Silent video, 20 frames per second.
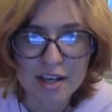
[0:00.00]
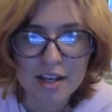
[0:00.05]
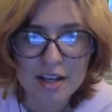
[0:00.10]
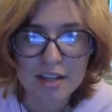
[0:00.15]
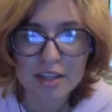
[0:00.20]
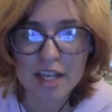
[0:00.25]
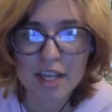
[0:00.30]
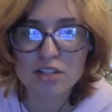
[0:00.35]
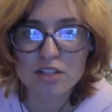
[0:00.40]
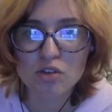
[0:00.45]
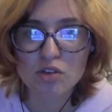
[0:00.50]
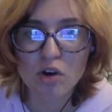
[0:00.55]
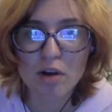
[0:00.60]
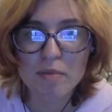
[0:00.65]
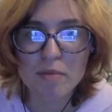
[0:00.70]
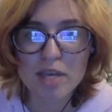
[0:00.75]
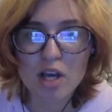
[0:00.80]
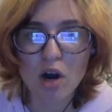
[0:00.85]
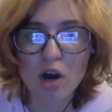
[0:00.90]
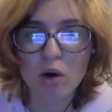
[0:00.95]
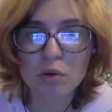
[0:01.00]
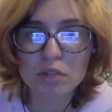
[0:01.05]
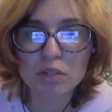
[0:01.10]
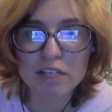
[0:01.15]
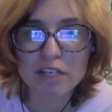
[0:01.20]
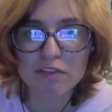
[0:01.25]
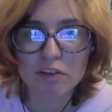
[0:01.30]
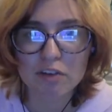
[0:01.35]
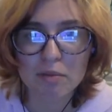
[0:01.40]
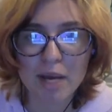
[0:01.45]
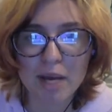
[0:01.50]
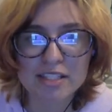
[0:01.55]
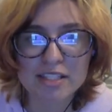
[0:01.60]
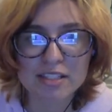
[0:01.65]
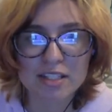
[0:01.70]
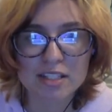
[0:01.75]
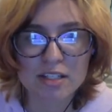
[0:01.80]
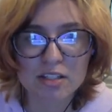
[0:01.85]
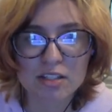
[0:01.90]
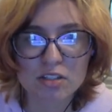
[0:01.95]
They adore me only for my
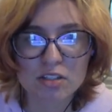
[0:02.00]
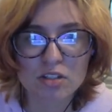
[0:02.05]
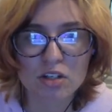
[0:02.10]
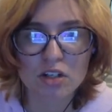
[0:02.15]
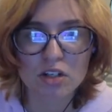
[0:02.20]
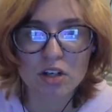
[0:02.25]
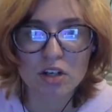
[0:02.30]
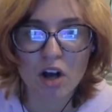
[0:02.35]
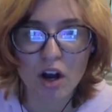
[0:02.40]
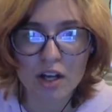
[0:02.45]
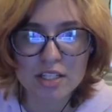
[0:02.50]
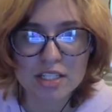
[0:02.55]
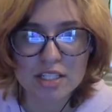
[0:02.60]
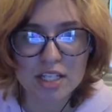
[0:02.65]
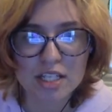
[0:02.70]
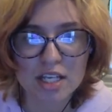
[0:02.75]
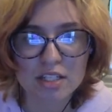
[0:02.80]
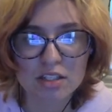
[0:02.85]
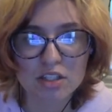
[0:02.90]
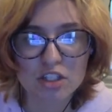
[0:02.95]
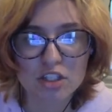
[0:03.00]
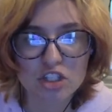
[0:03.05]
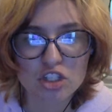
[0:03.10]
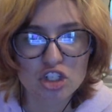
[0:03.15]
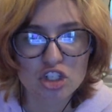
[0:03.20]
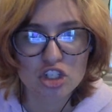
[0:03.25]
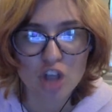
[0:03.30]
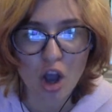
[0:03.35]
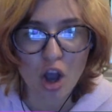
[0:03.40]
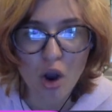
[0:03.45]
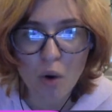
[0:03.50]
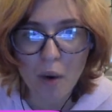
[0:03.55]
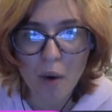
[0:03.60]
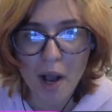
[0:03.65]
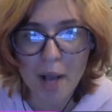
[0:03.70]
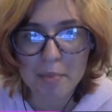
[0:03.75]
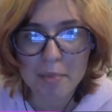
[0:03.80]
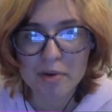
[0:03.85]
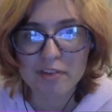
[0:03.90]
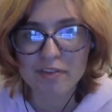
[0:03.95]
sinister content, the show I
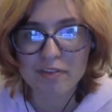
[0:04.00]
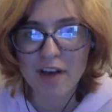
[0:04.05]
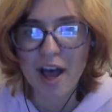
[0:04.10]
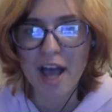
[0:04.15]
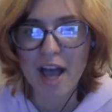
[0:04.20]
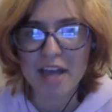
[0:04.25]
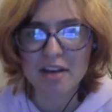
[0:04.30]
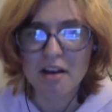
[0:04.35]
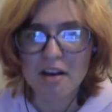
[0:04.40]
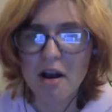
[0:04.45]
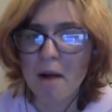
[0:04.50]
provide,